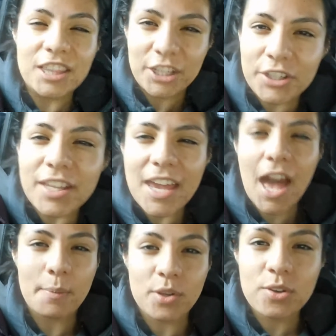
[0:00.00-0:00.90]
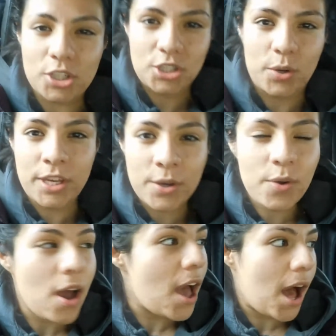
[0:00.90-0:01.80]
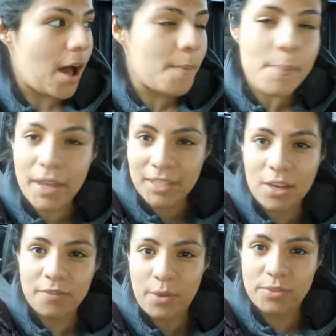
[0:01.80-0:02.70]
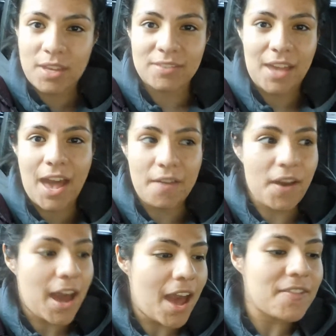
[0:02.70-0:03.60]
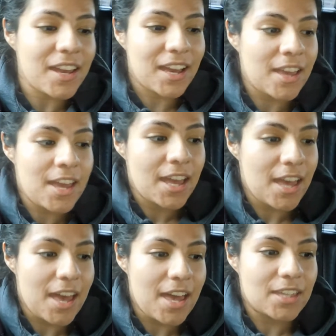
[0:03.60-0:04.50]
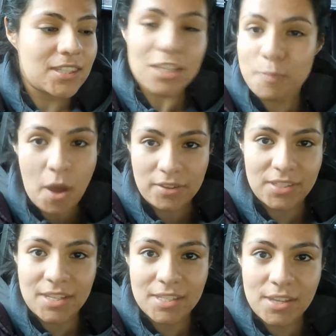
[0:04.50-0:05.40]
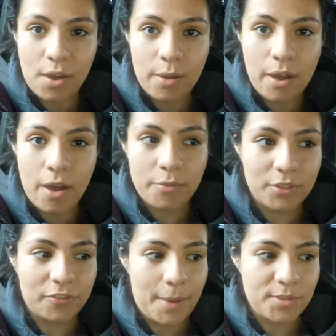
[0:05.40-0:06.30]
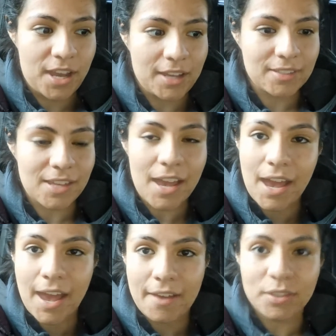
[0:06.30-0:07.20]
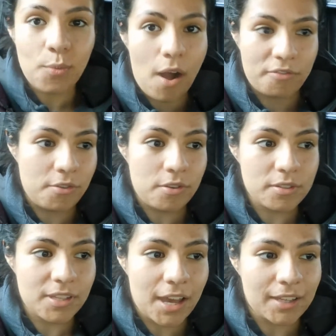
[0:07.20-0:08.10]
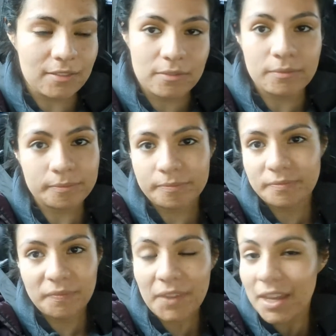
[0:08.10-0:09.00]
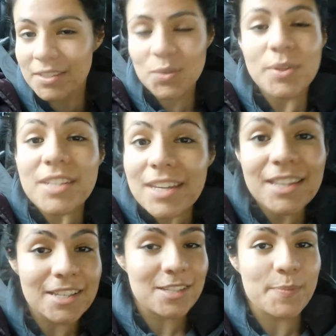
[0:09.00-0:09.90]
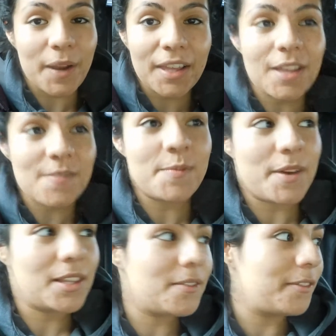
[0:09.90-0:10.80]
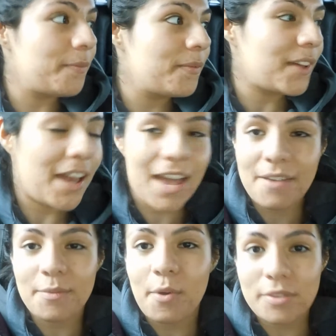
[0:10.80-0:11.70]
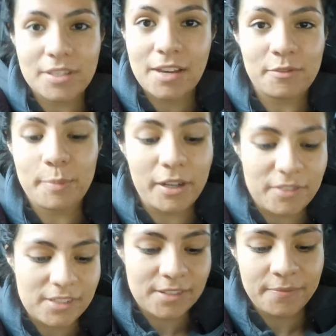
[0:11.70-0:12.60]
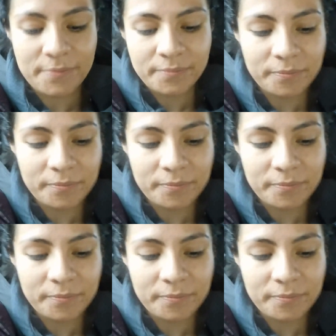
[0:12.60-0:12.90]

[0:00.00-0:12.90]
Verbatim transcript: Literally, I'm going to show you how many of those things I have. I have like six boxes of the flapjacks. I have the waffles. I It's ridiculous, but I love them. I love them. I have them all the time for breakfast.